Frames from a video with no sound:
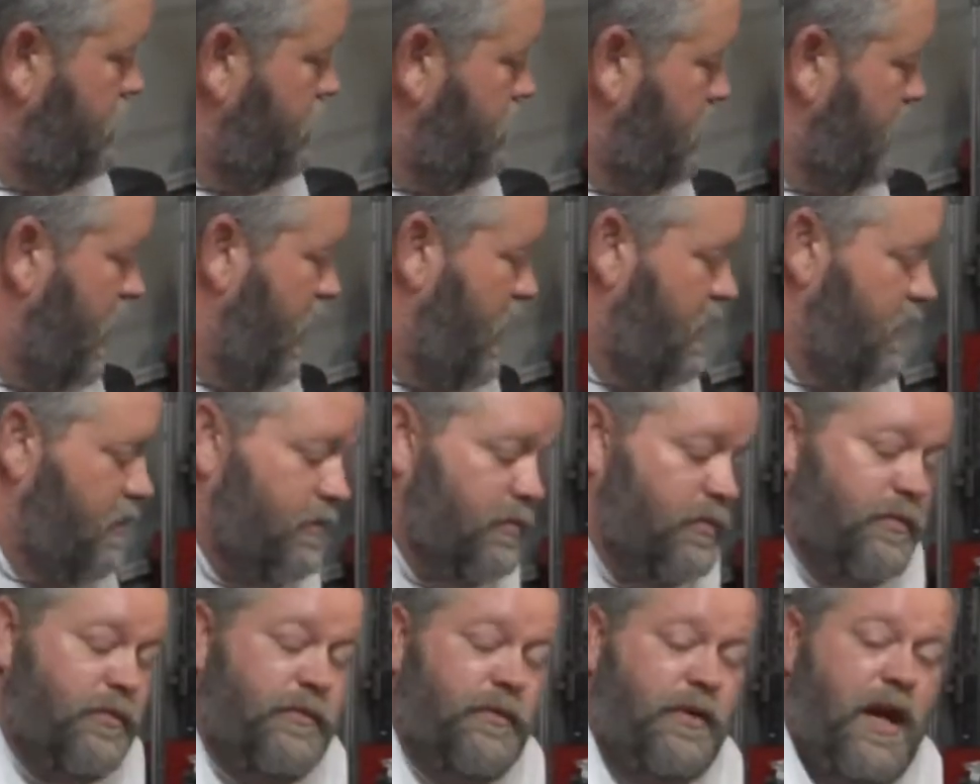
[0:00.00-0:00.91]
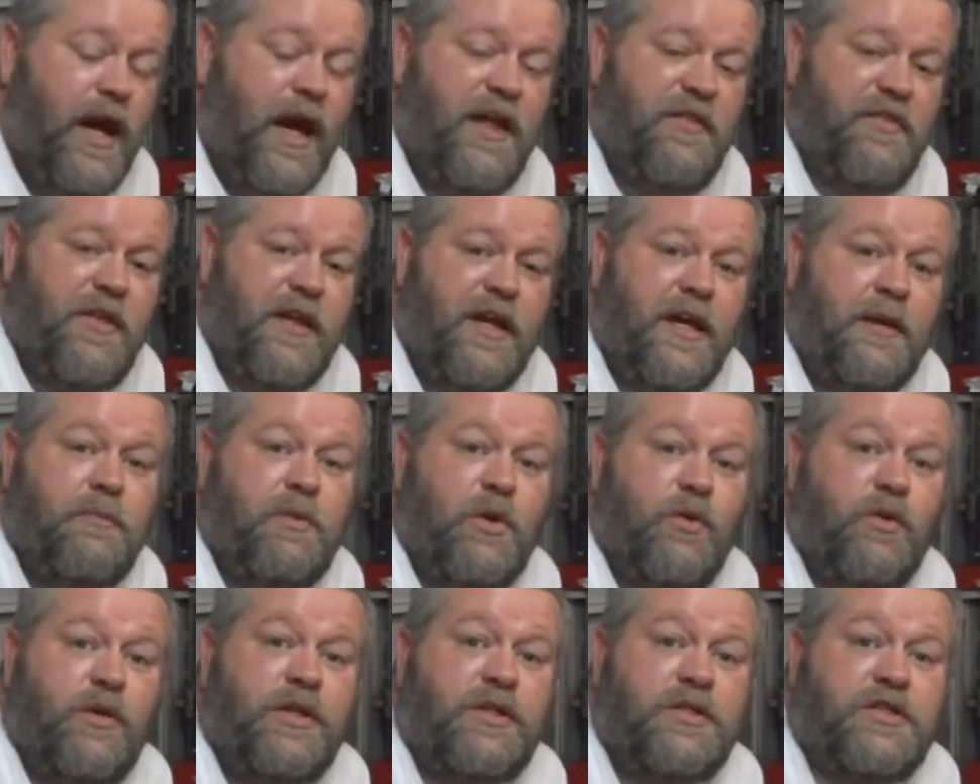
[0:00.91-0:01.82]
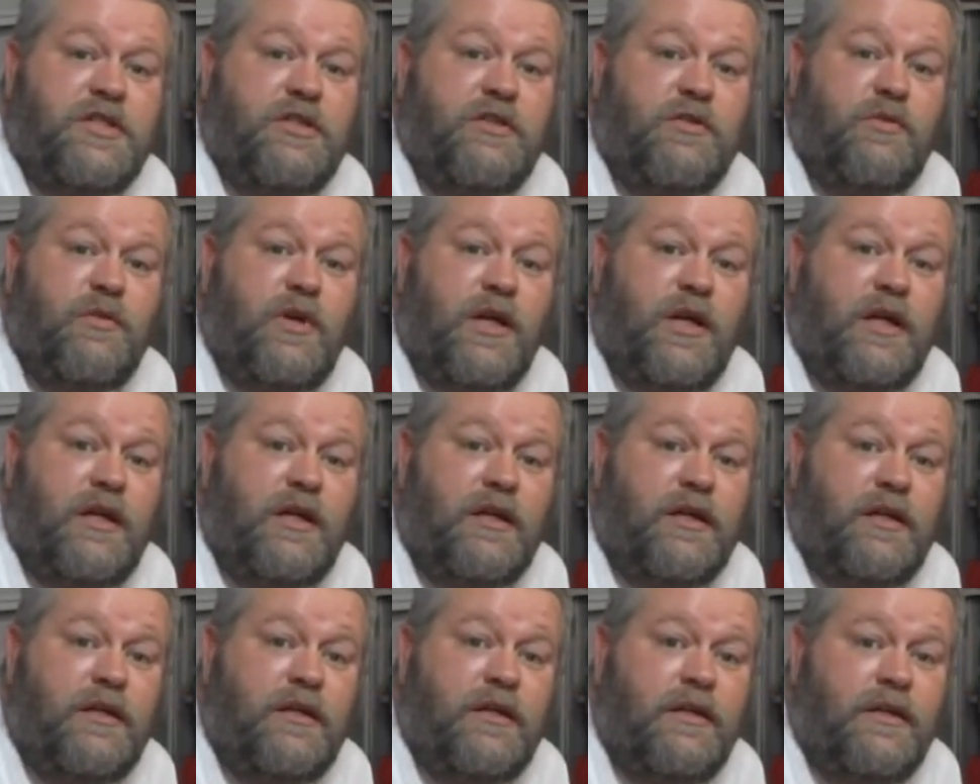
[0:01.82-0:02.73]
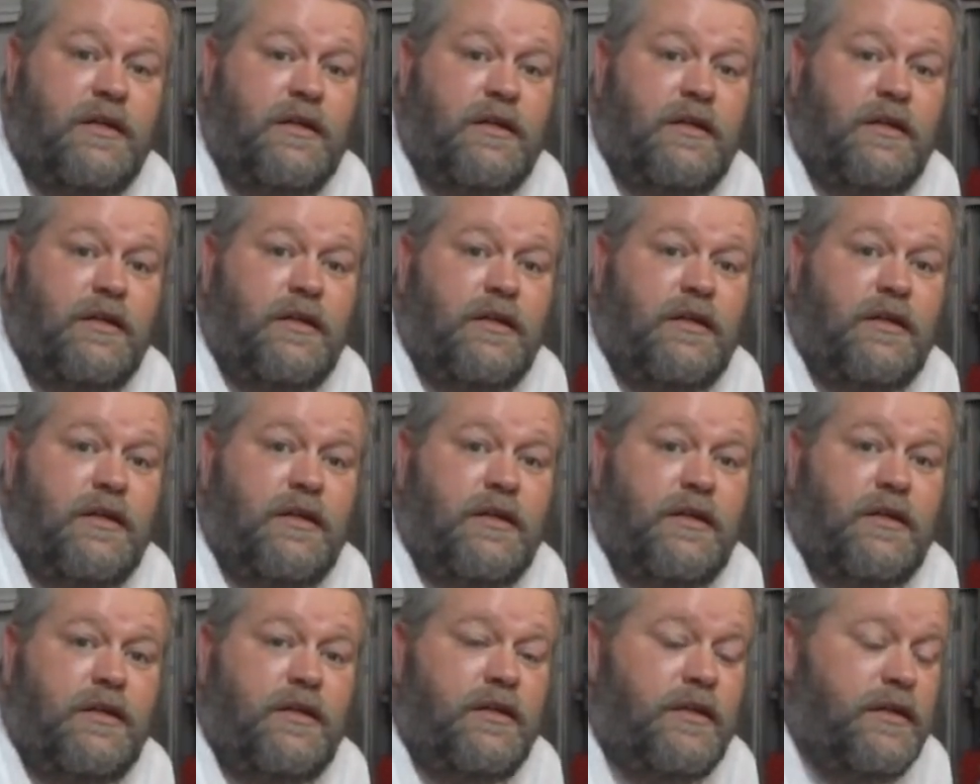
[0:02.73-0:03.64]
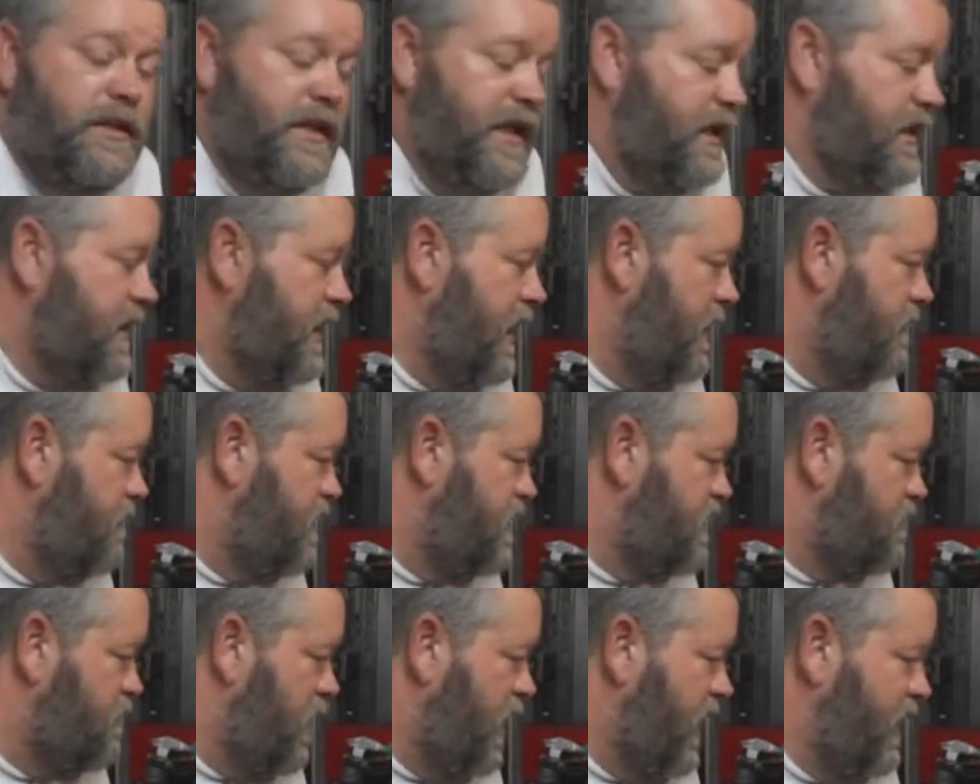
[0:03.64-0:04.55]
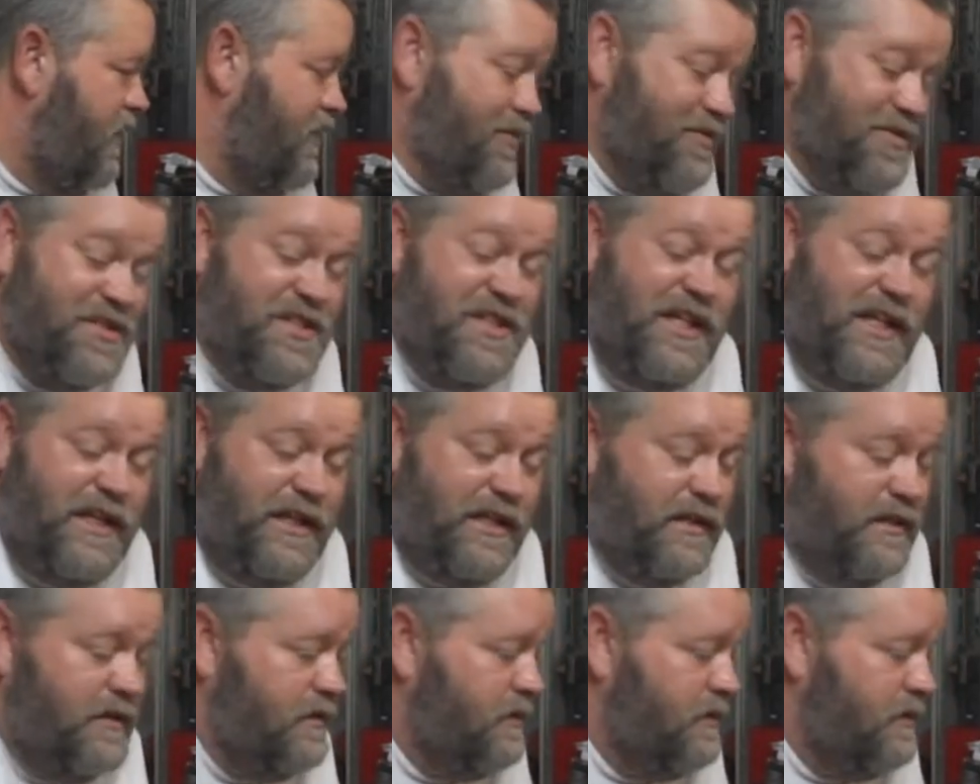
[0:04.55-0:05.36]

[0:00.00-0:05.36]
Yeah, I think I'm going to nickname this bike Pristine,